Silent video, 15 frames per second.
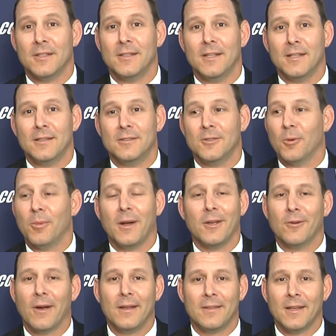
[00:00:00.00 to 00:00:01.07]
and did so many
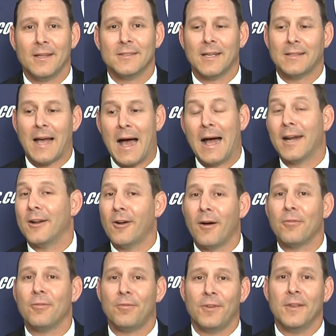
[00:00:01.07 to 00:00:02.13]
great things as on and
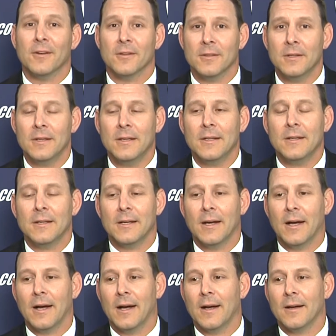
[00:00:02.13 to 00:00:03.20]
off the field.
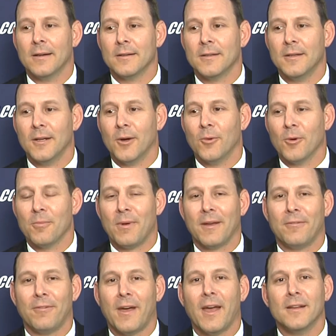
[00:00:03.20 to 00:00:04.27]
You know, we're
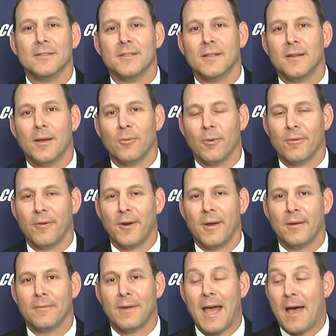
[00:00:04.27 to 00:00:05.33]
big fans and we're
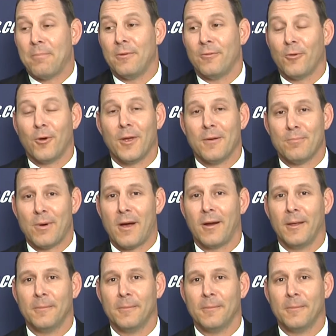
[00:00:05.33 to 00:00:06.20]
very happy for you and proud